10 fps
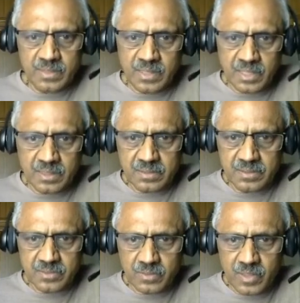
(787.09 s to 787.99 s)
This
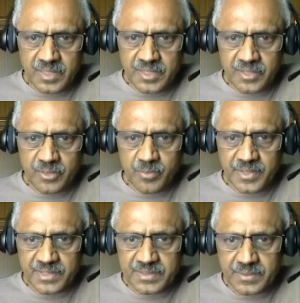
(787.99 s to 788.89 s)
is called an enumeration.